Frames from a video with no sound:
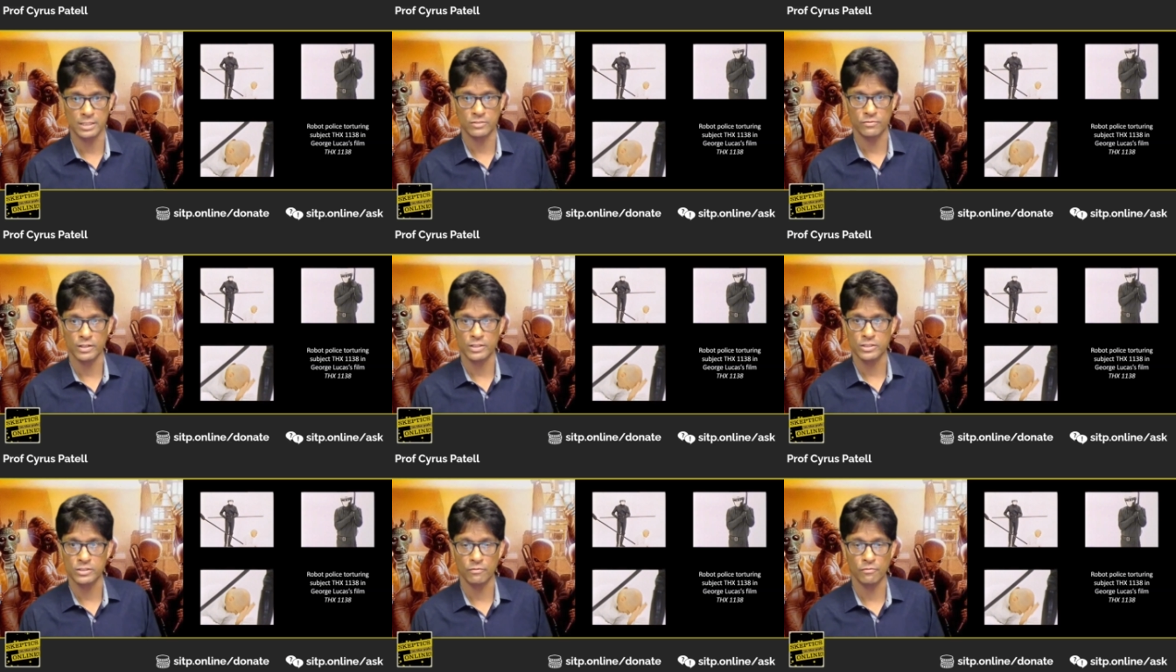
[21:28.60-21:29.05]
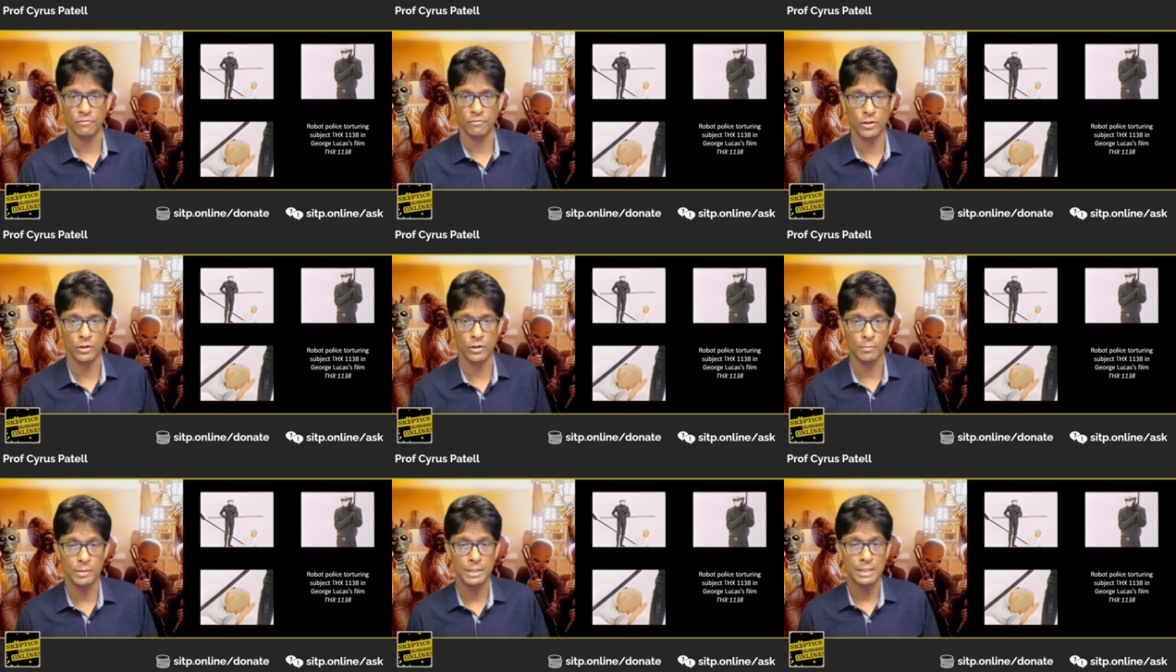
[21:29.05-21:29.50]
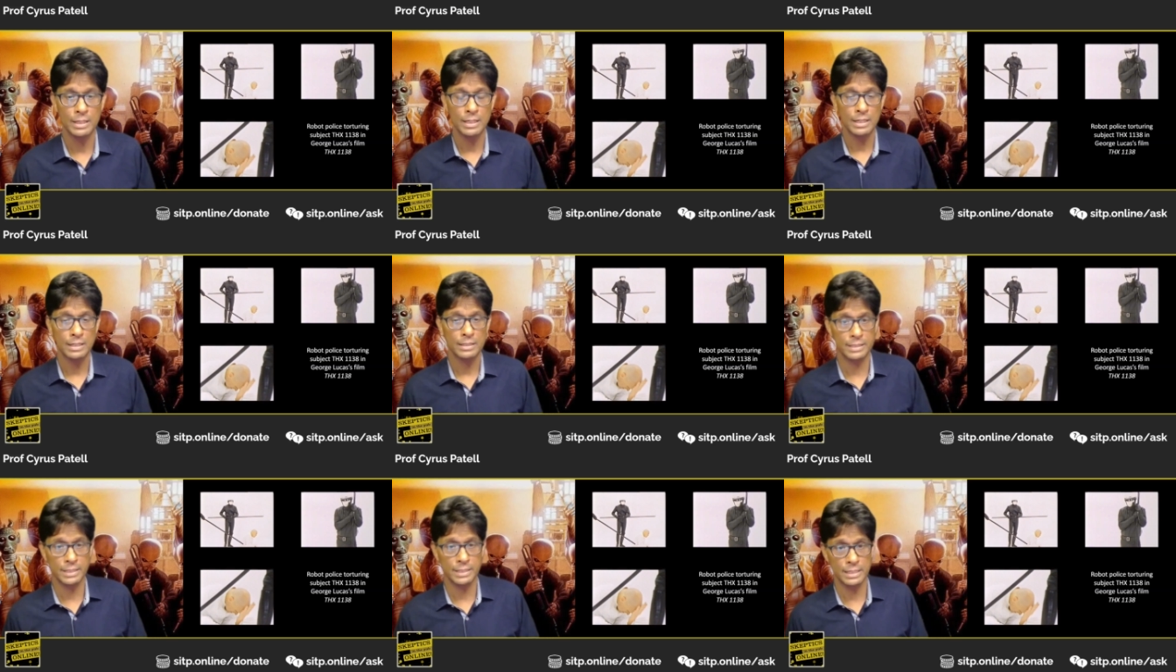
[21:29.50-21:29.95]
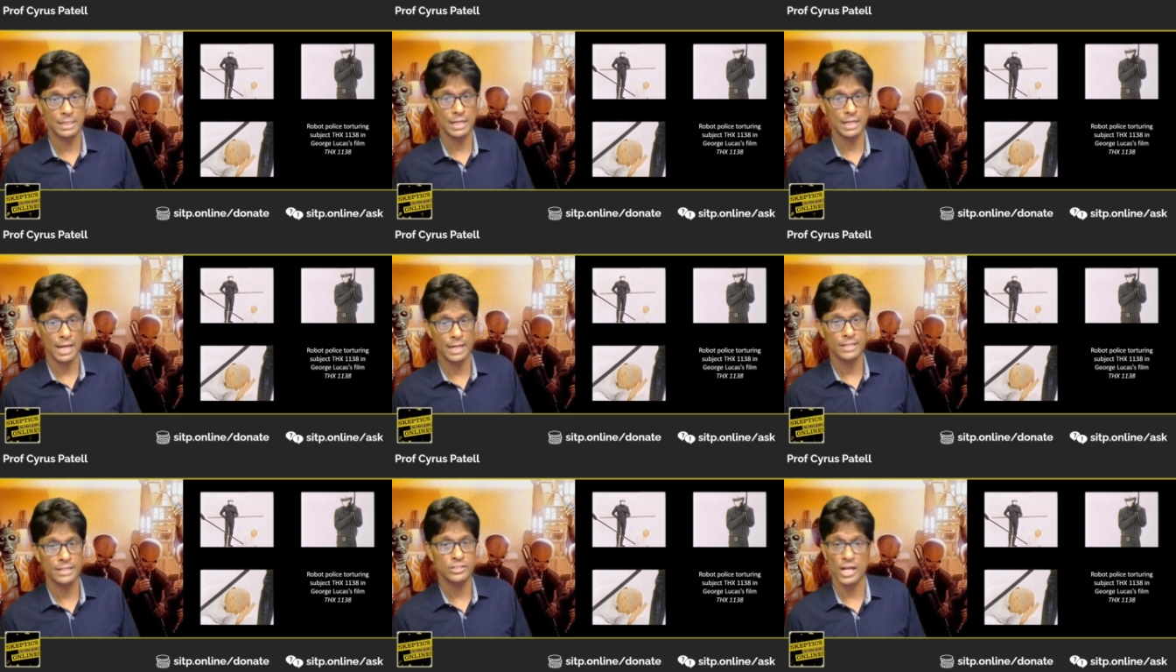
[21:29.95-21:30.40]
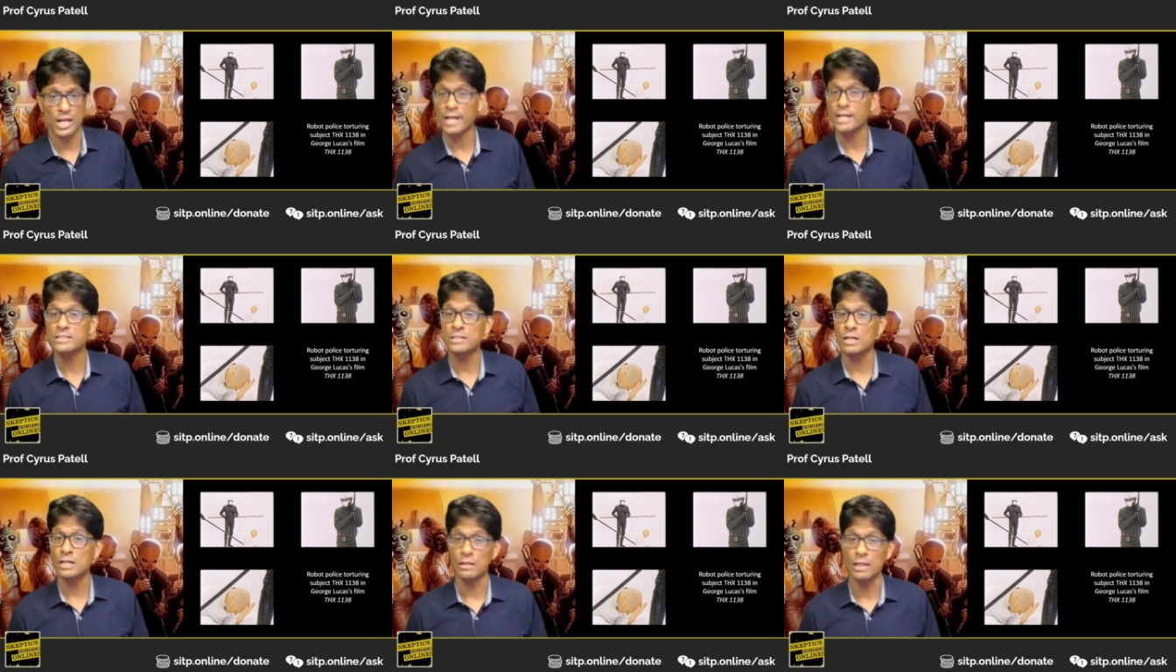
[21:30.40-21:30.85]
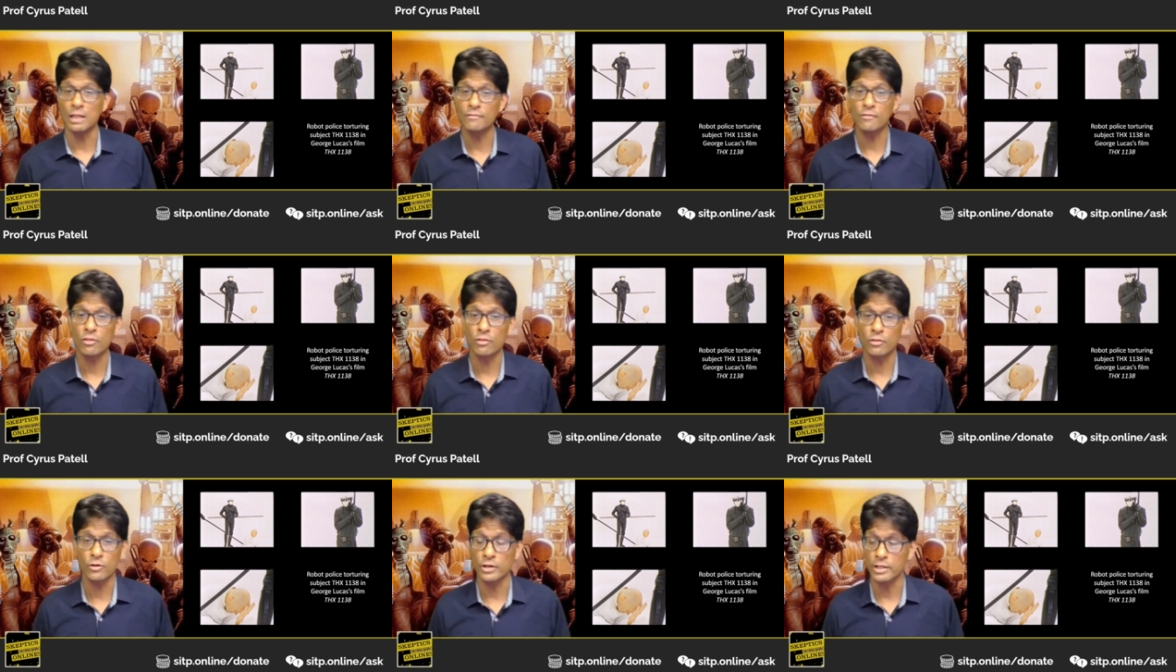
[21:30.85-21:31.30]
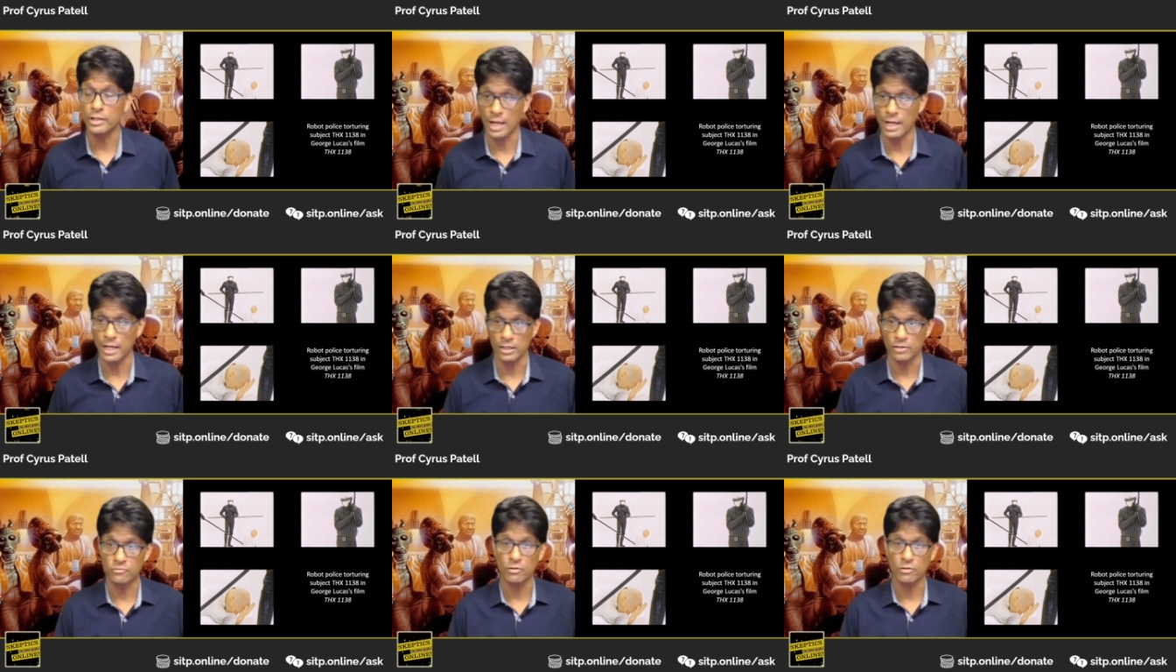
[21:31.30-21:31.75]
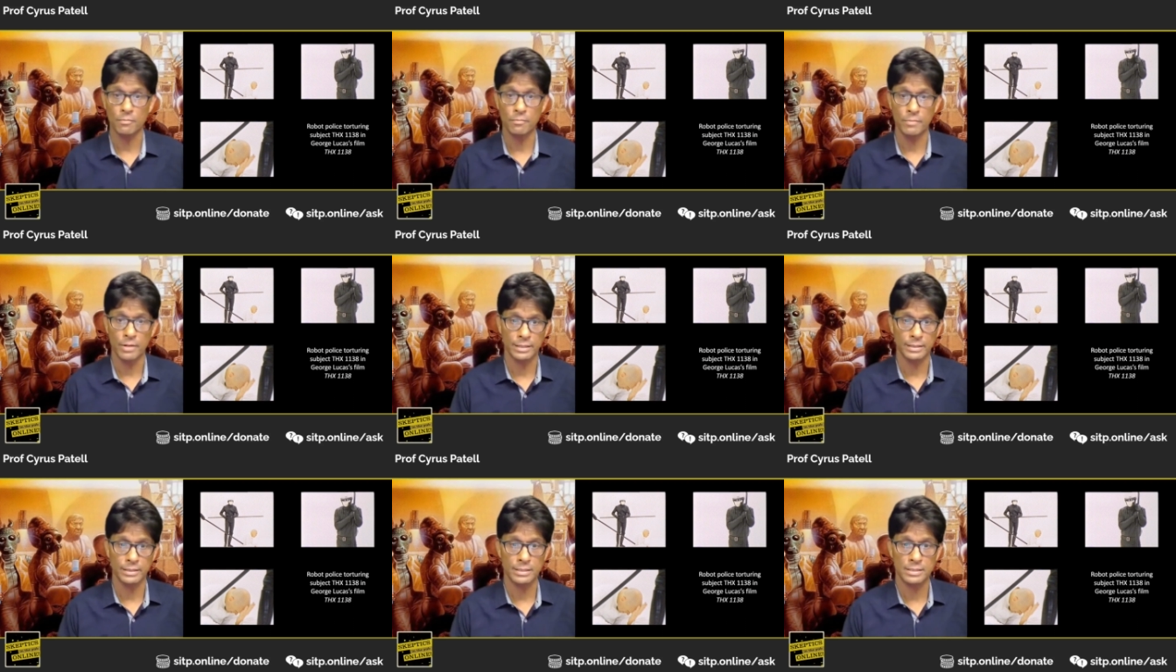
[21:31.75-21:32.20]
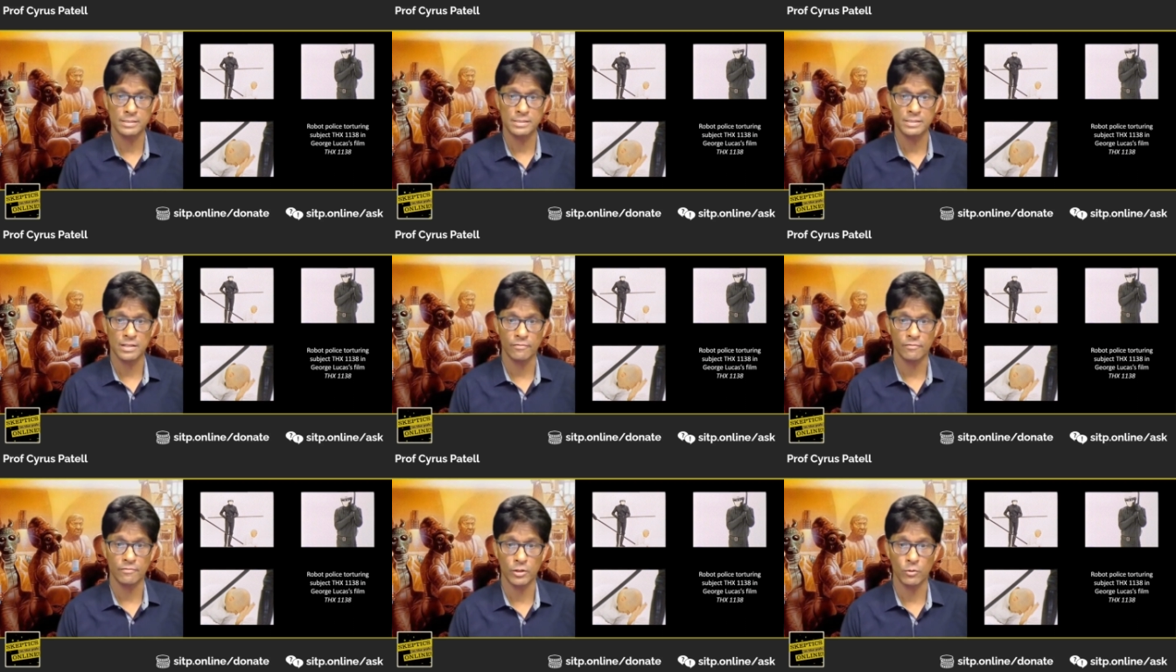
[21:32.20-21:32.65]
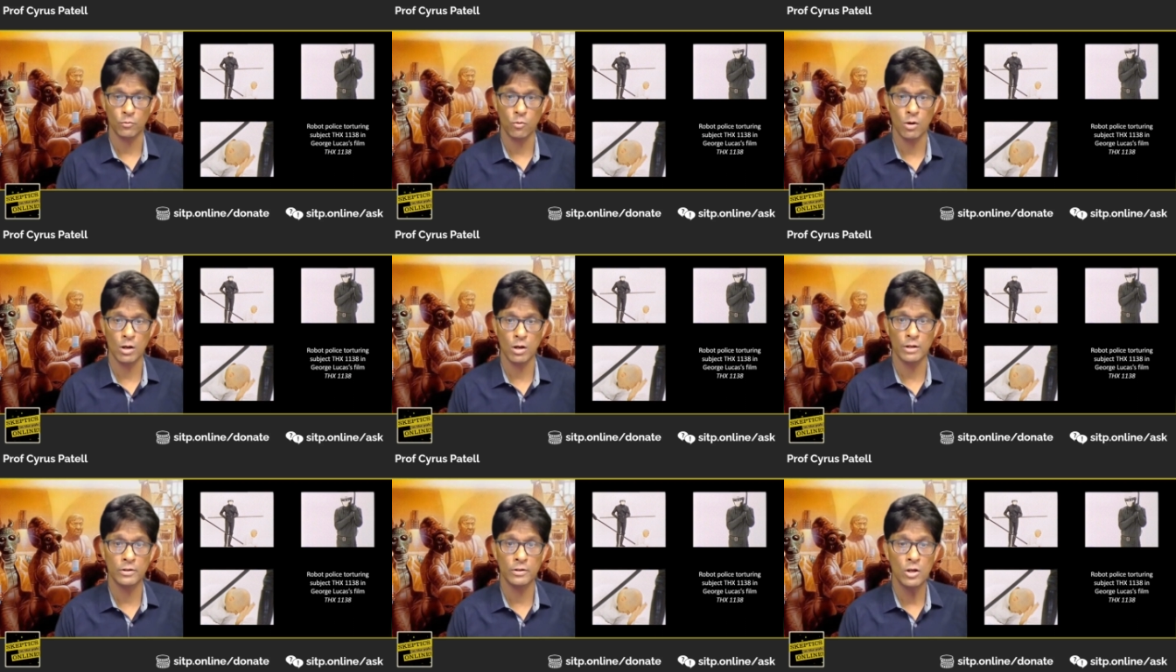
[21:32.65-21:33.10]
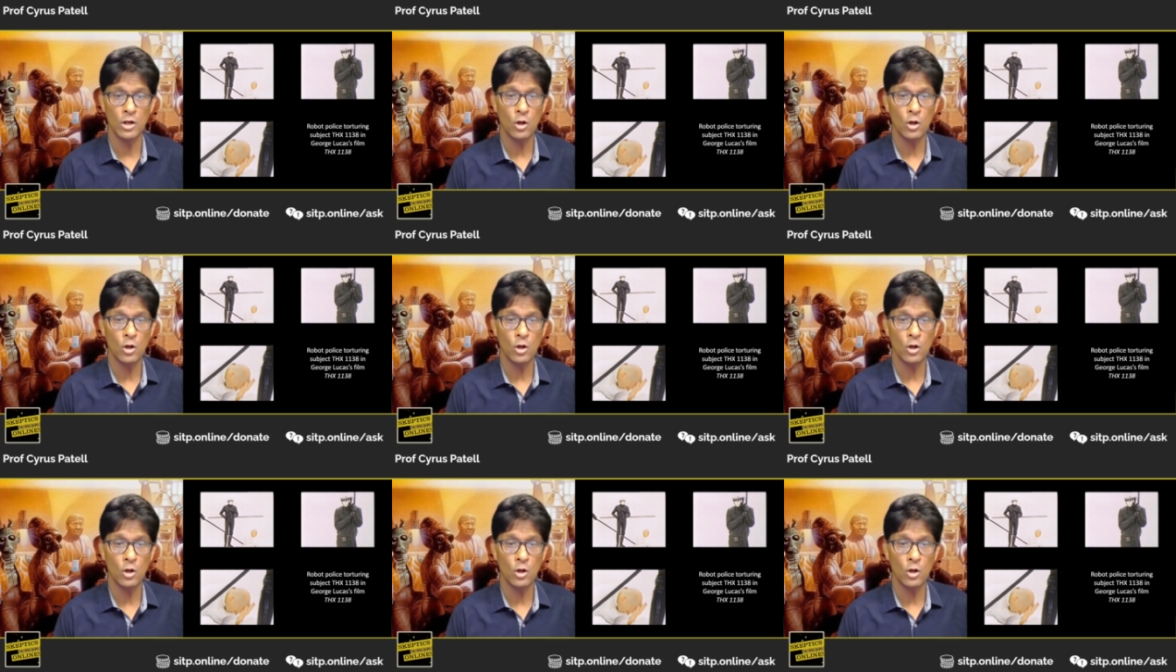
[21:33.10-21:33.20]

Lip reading: fiction film, THX 1138 from 1971,